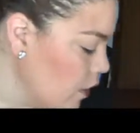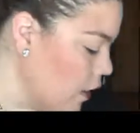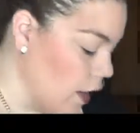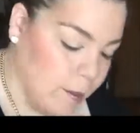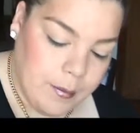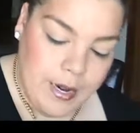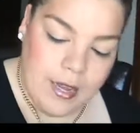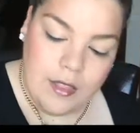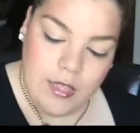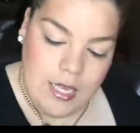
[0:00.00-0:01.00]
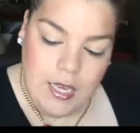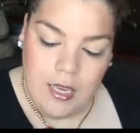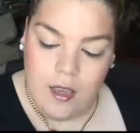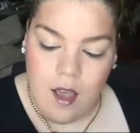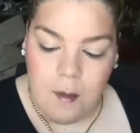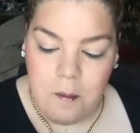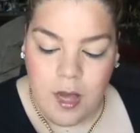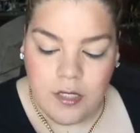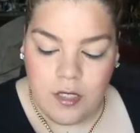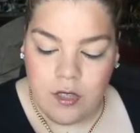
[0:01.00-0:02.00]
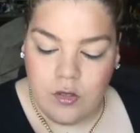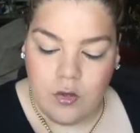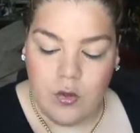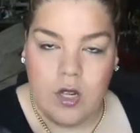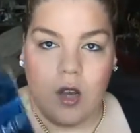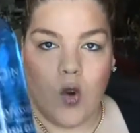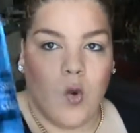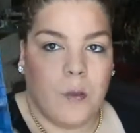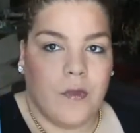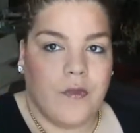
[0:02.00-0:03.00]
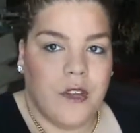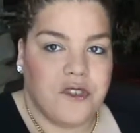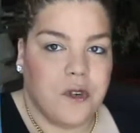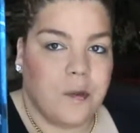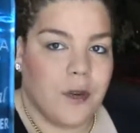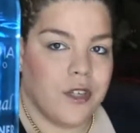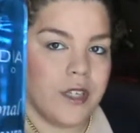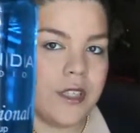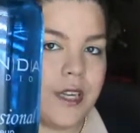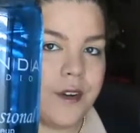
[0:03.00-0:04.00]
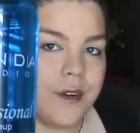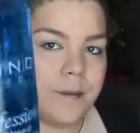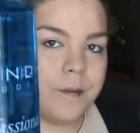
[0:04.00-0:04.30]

But I got the Monda Studio Professional Brush Cleaner,